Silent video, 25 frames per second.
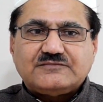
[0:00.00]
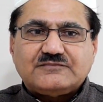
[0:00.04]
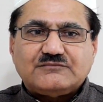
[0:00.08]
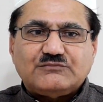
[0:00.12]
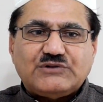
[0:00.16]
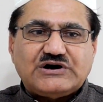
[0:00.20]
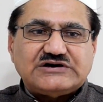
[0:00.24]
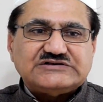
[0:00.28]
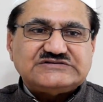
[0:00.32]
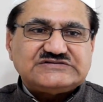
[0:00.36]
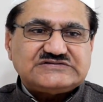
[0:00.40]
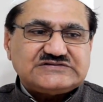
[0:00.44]

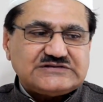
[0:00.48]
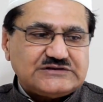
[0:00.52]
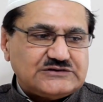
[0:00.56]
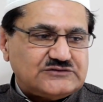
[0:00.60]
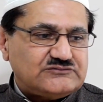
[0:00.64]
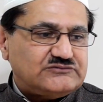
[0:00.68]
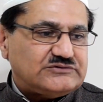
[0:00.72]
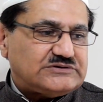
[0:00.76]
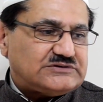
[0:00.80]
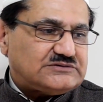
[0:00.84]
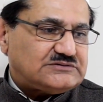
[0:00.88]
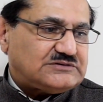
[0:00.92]
my
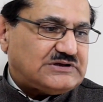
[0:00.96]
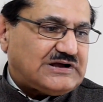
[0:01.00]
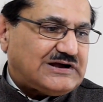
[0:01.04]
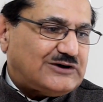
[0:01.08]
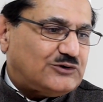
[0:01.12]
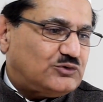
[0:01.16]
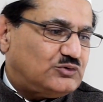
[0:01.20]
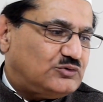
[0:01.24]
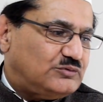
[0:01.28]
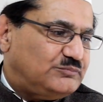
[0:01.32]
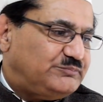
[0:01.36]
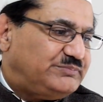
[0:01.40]
servant,
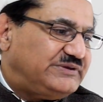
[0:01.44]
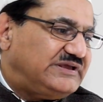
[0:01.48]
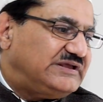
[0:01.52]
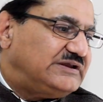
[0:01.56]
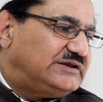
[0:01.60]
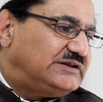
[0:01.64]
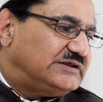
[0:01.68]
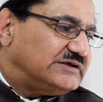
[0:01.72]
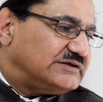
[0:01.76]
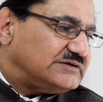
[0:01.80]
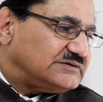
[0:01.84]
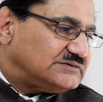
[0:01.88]
how
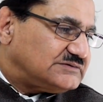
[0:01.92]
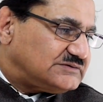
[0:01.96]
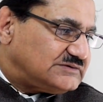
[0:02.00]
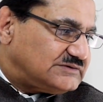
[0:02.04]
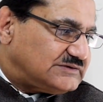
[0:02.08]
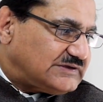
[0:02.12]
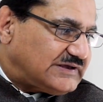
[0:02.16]
obedient